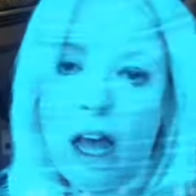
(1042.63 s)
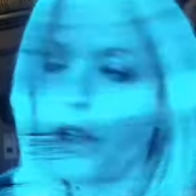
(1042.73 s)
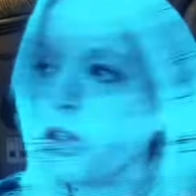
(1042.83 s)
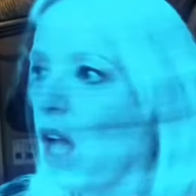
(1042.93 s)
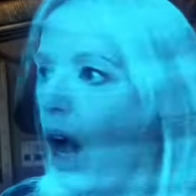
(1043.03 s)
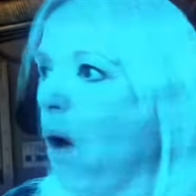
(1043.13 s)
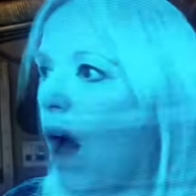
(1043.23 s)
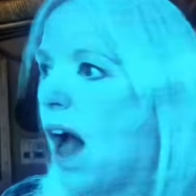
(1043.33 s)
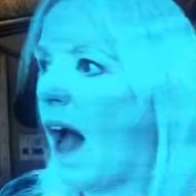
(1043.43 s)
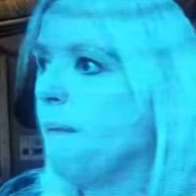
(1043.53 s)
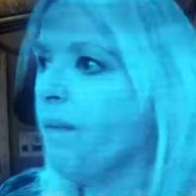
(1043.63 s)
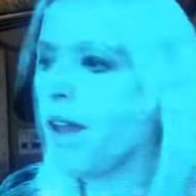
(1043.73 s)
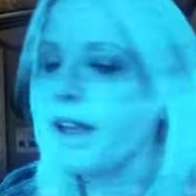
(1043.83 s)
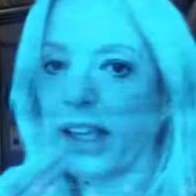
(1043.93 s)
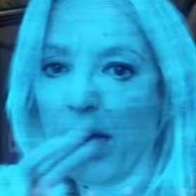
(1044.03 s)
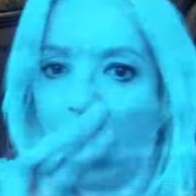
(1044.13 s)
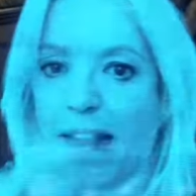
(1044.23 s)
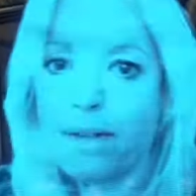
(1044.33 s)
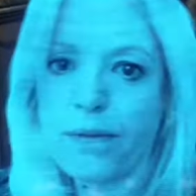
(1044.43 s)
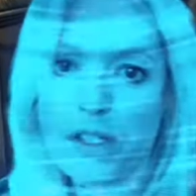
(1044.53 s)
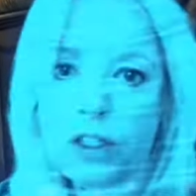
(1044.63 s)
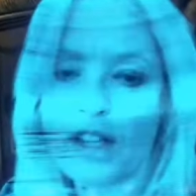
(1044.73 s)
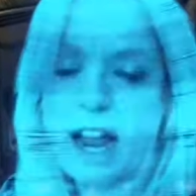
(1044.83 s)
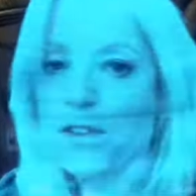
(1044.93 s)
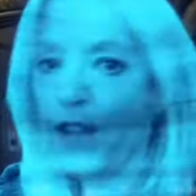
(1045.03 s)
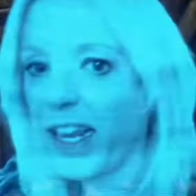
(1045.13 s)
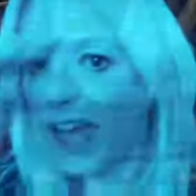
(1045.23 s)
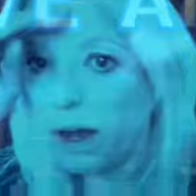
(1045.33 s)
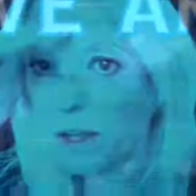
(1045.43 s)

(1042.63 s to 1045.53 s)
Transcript: So uh, get ready. This is Steph signing out. I'll